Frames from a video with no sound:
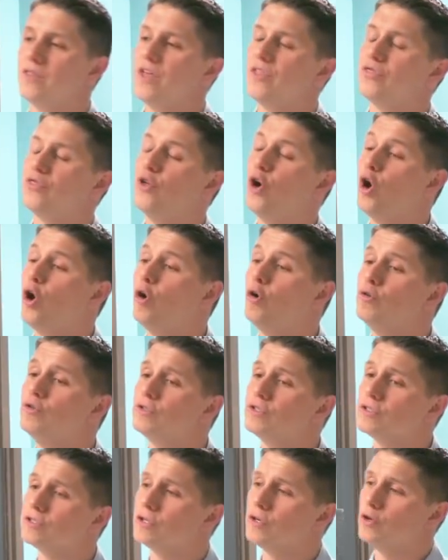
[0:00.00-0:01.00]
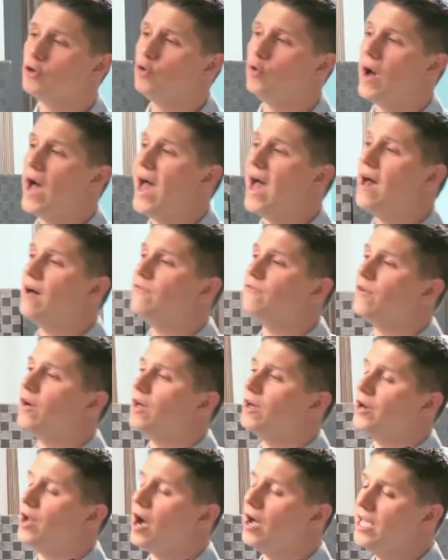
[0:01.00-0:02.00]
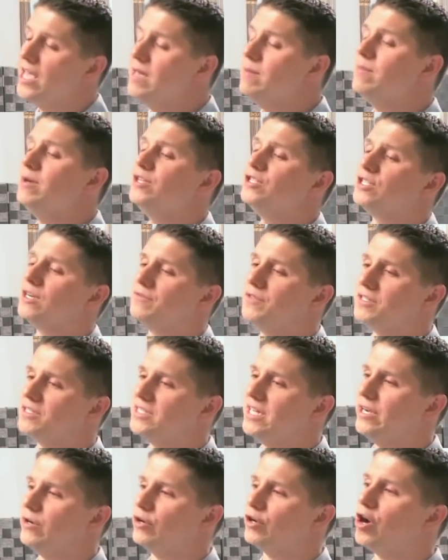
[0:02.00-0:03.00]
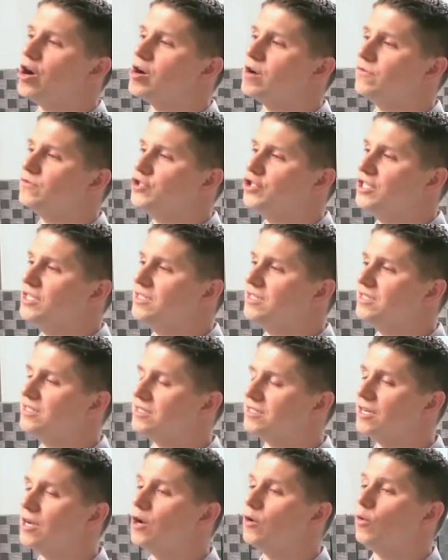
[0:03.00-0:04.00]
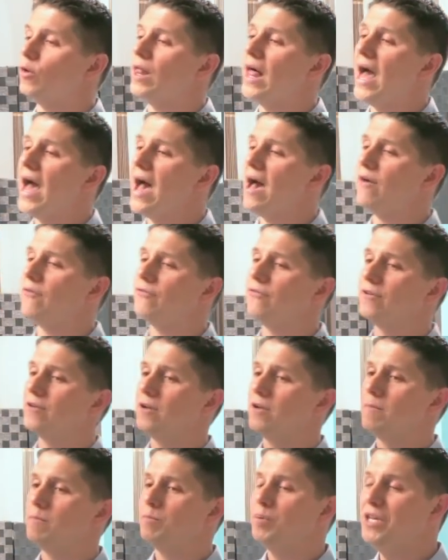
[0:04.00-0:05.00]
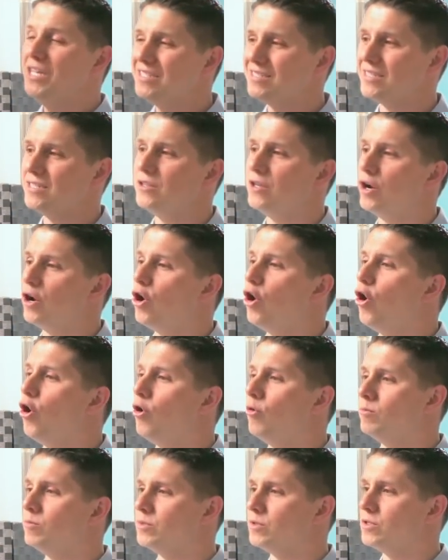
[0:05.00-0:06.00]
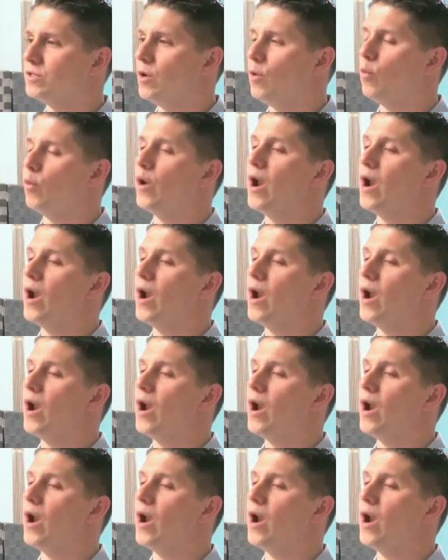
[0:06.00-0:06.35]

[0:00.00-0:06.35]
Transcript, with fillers: that those who have an image of the Sacred Heart of Jesus will have peace in their homes, and